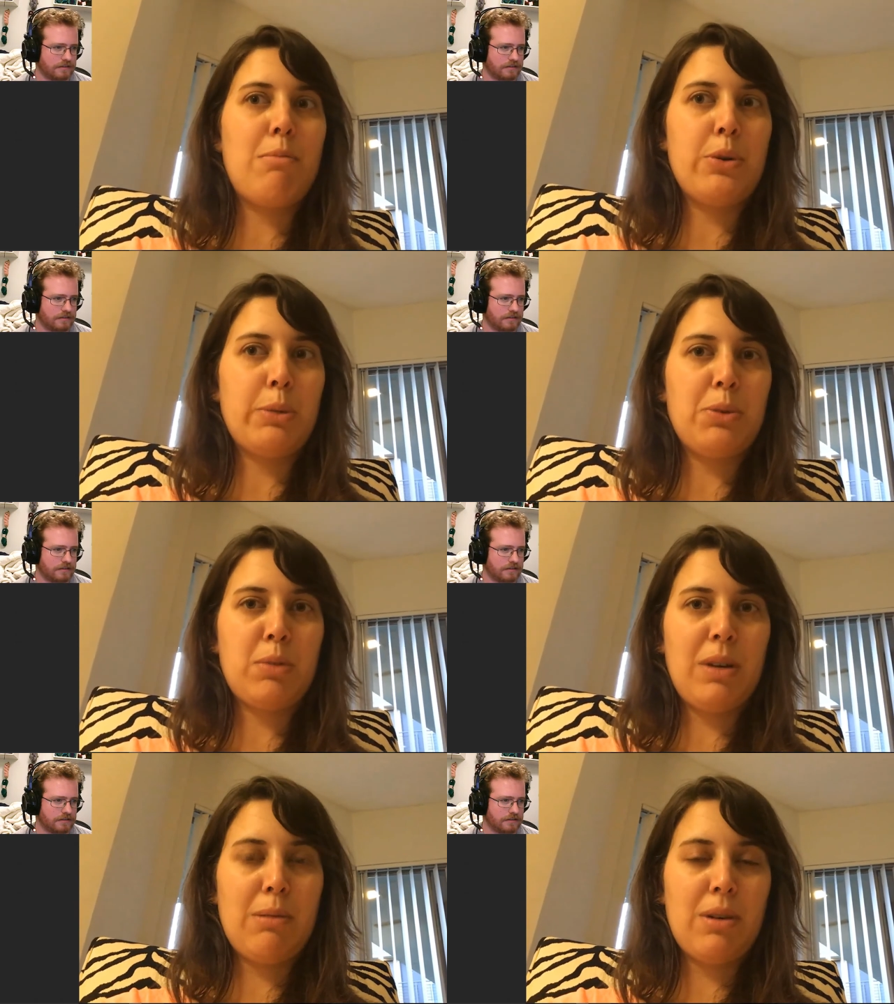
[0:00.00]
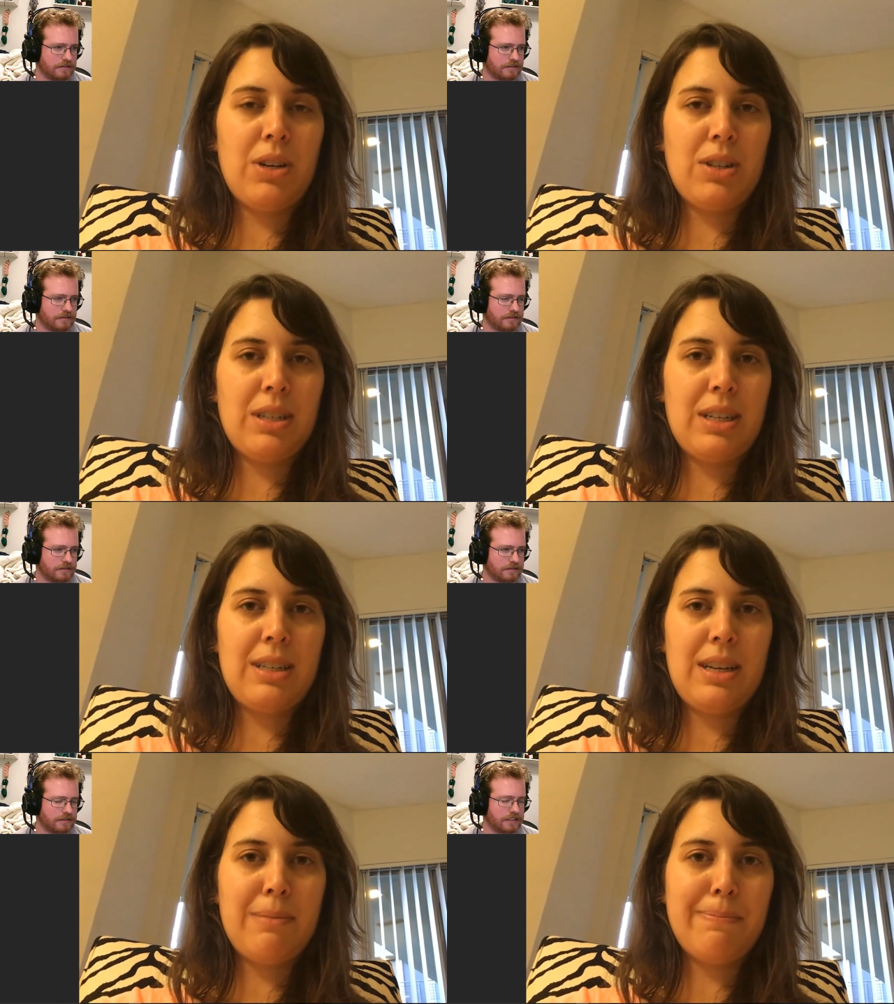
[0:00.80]
Speaker 1: spinning projects at a time.
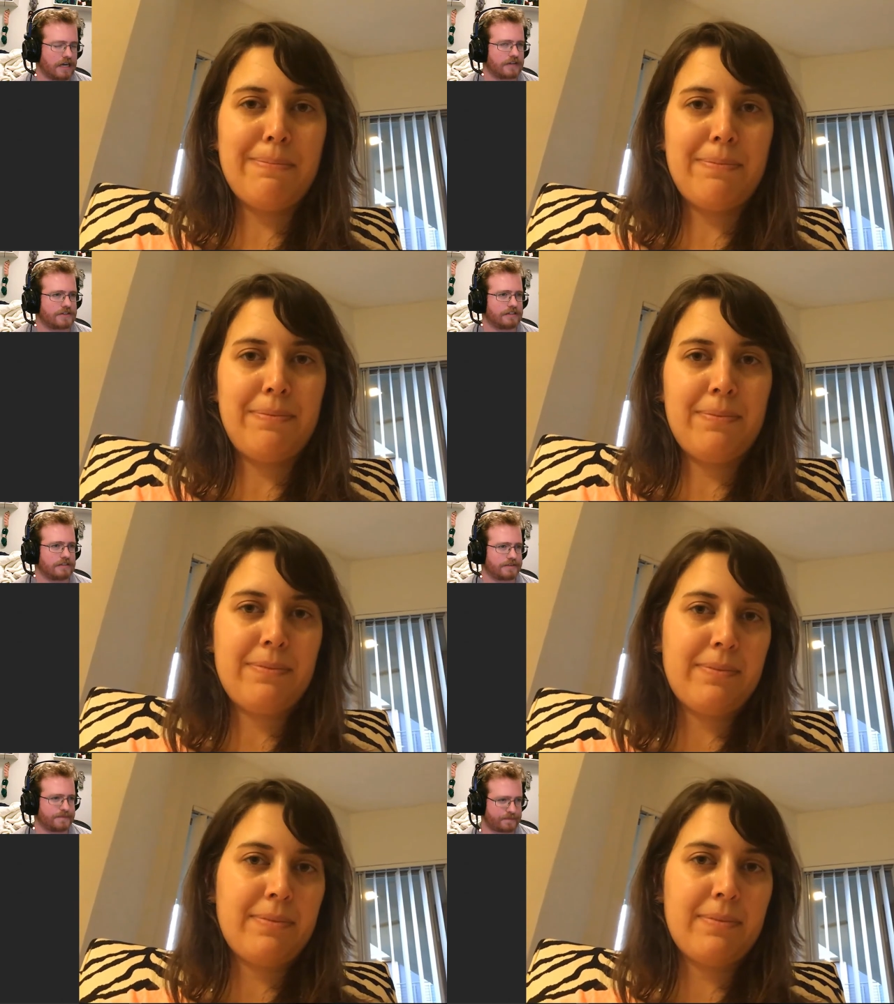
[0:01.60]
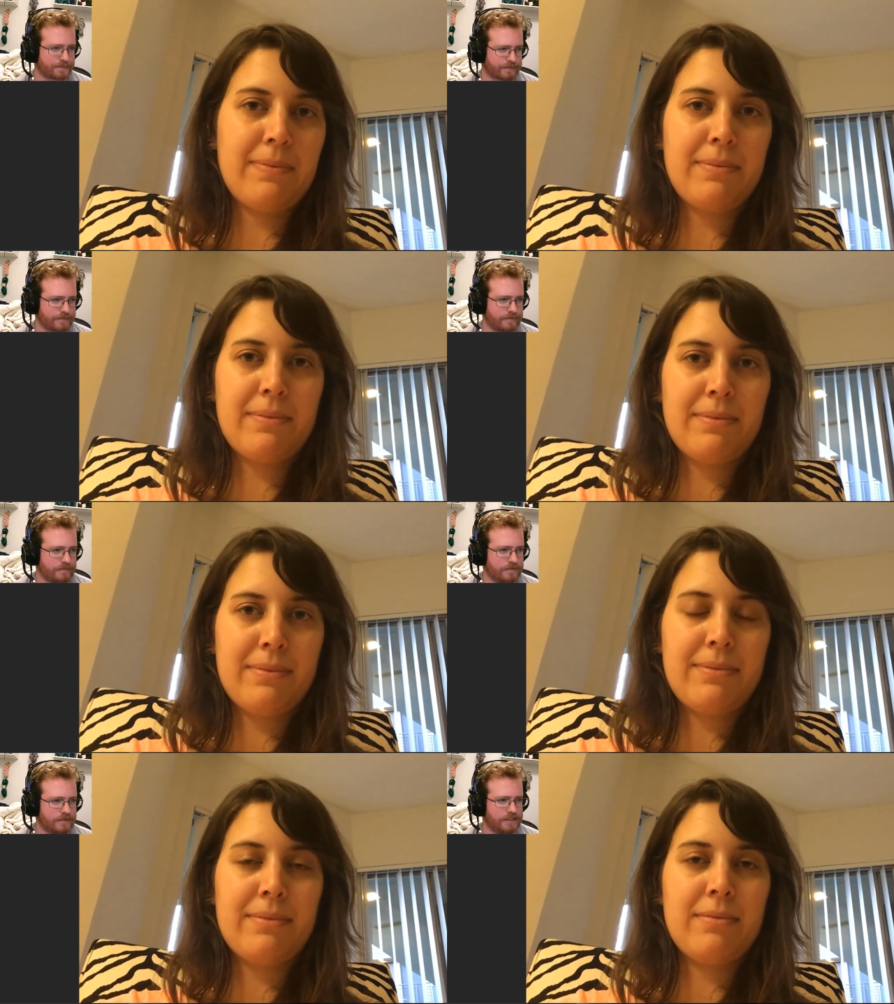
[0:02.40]
Speaker 2: Gotcha.
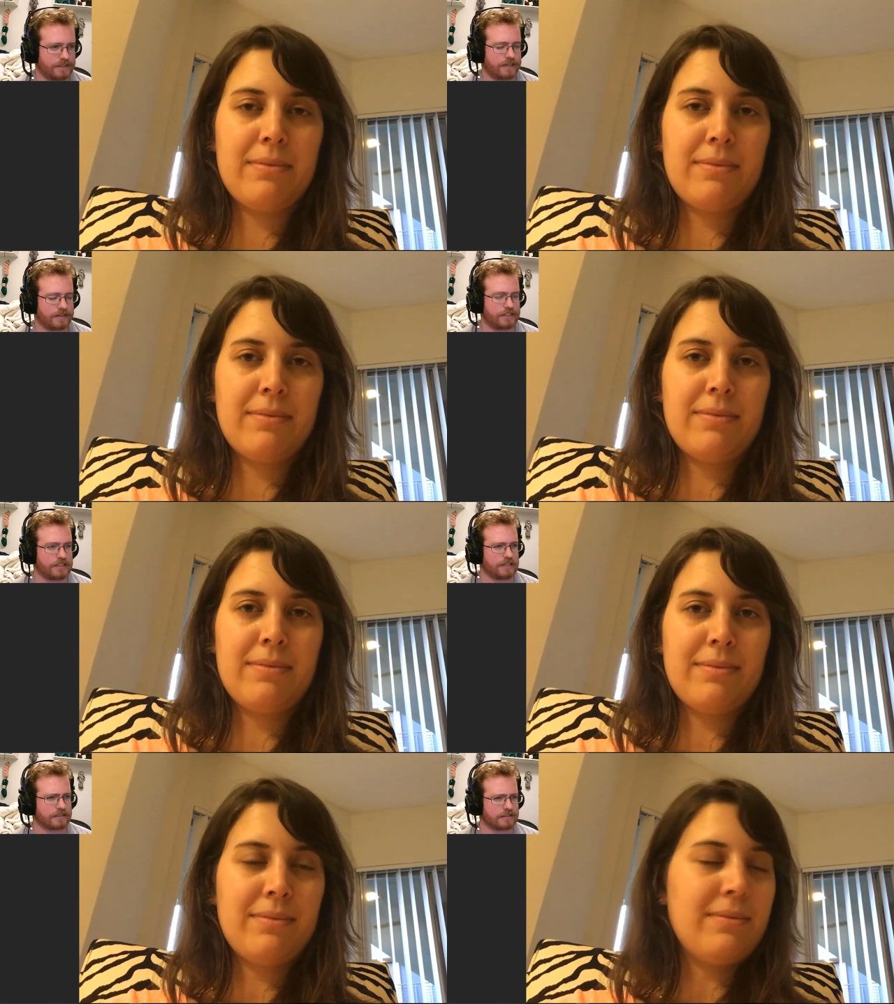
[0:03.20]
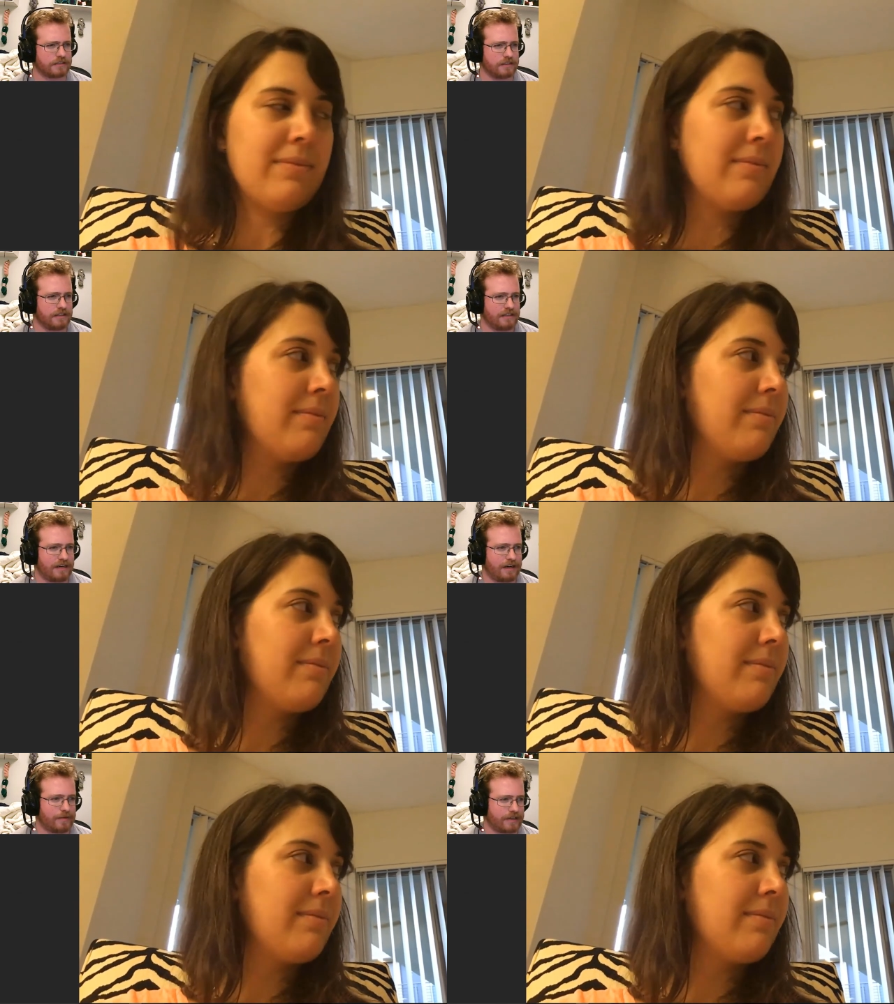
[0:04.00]
So that's good. I
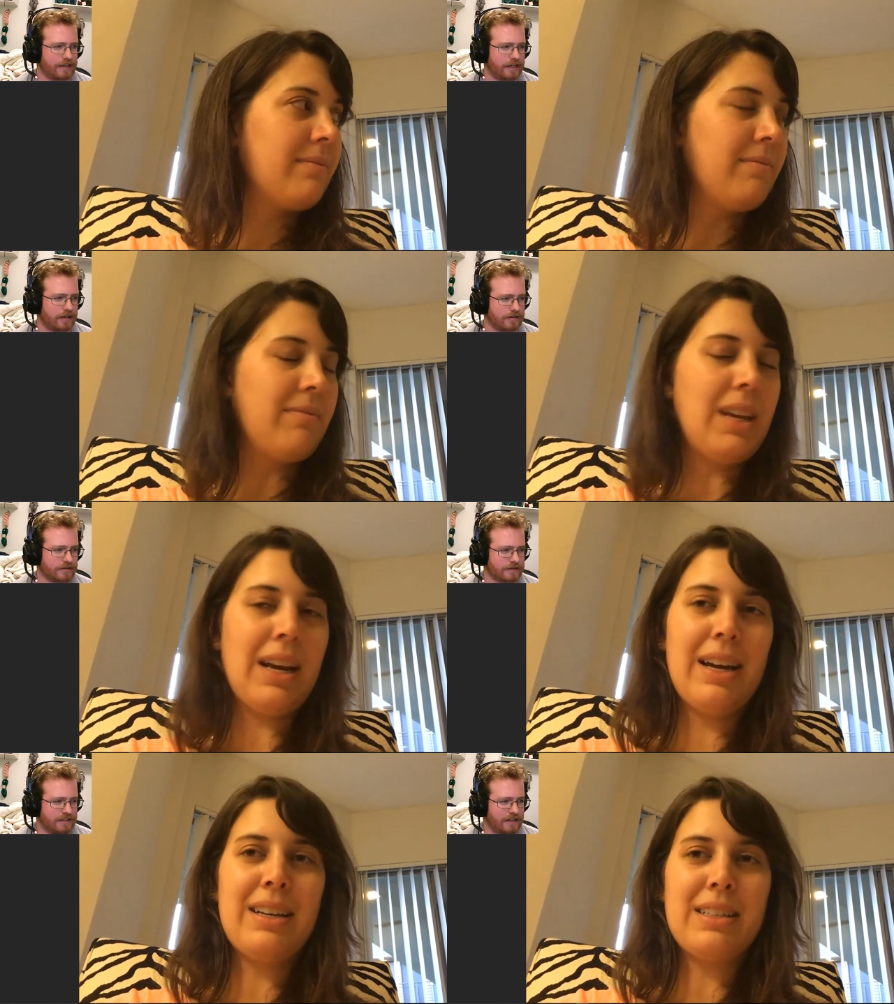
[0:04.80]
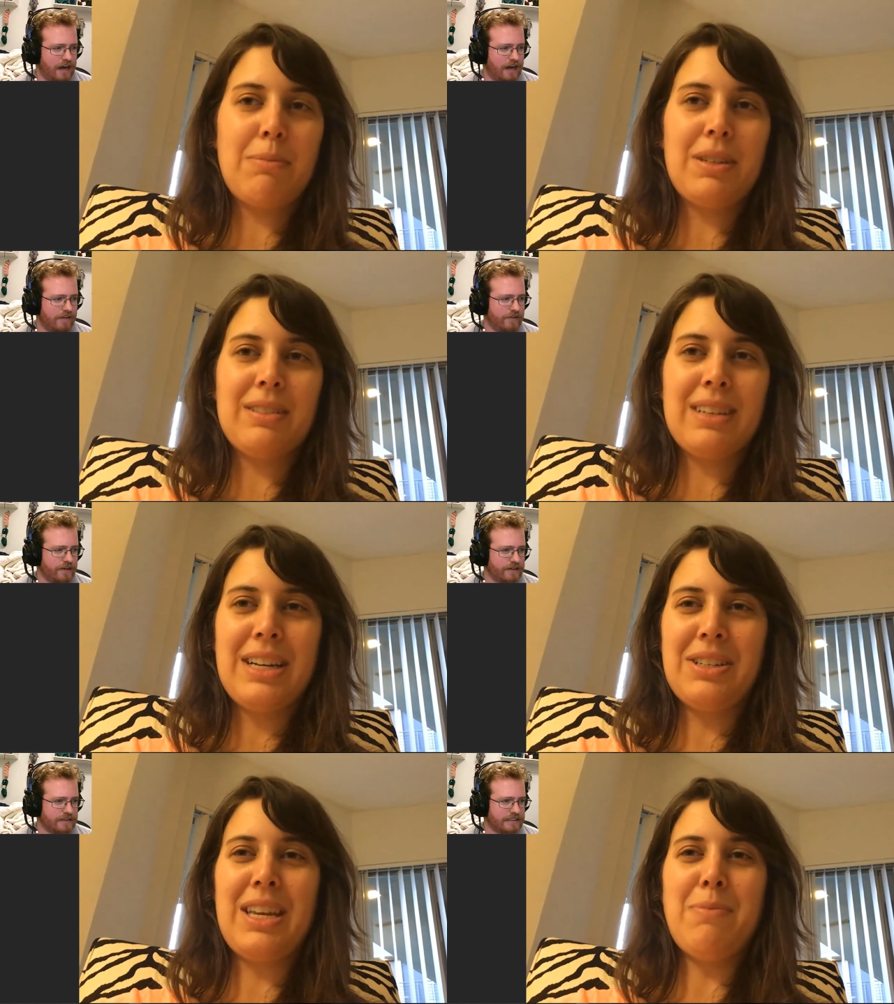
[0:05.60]
mean, I
Speaker 1: know I just keep on
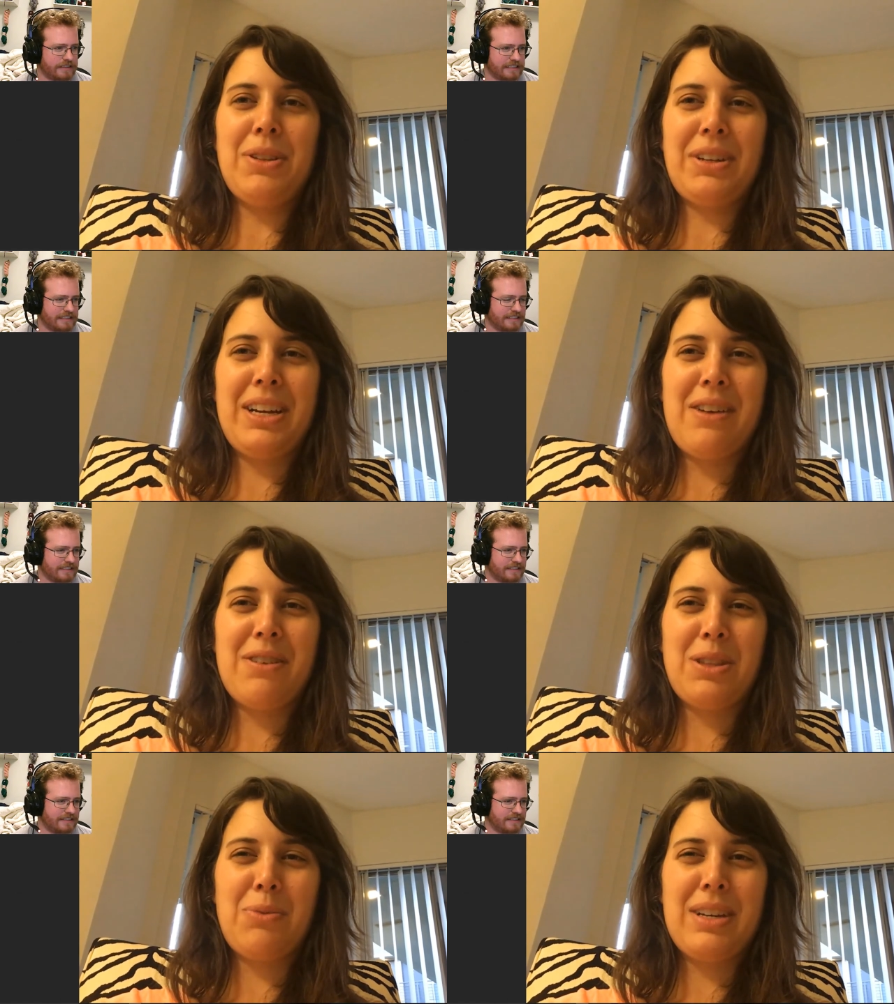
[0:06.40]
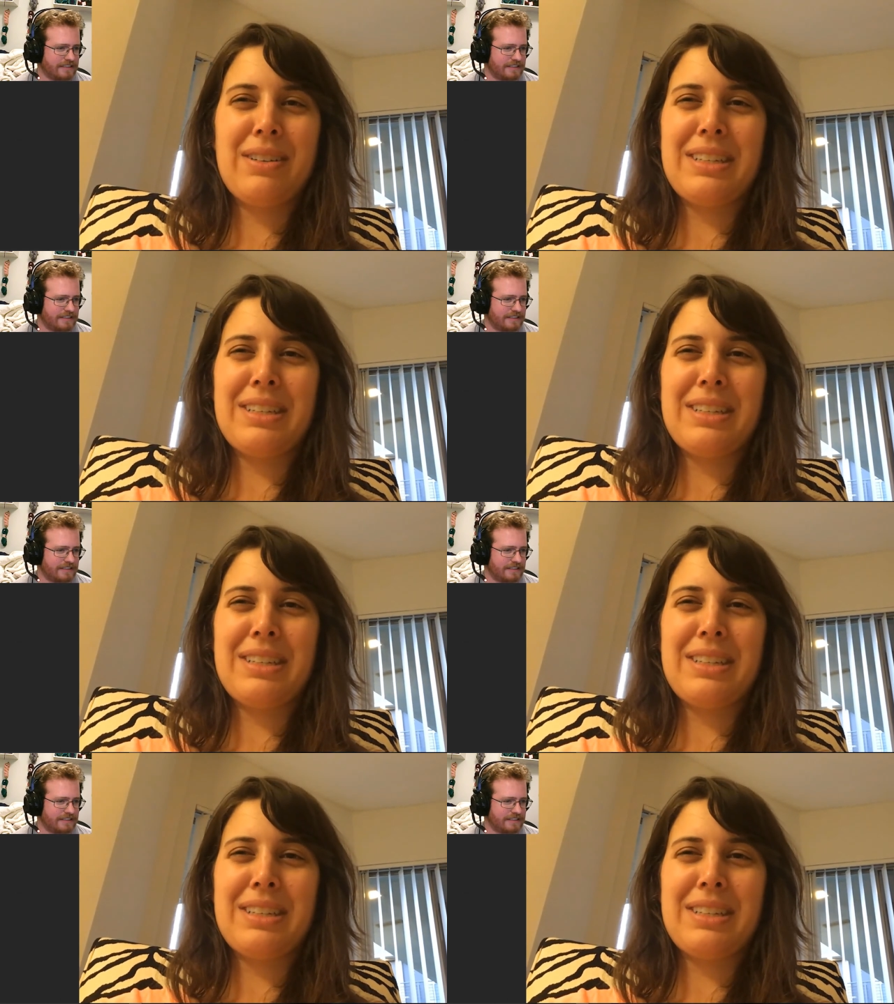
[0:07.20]
over at the wheel as like my